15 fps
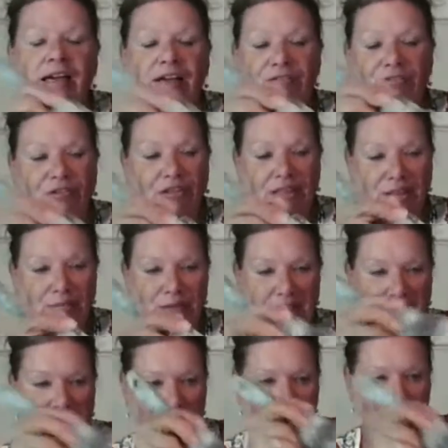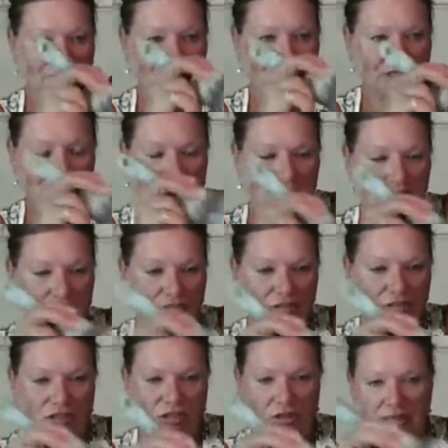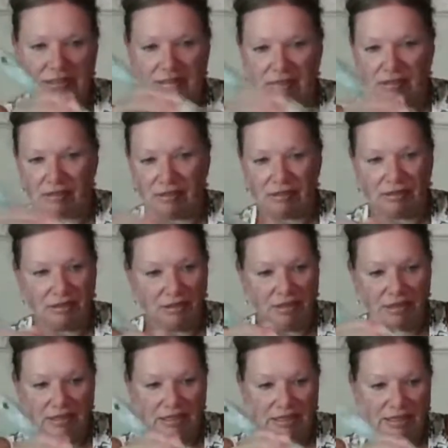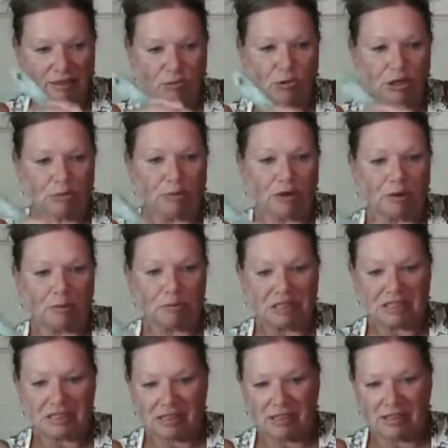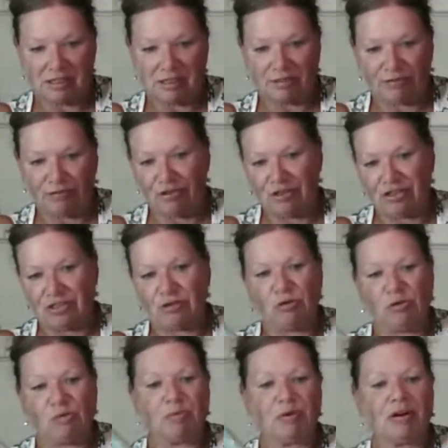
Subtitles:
I've really been having fun trying to repurpose things for this whole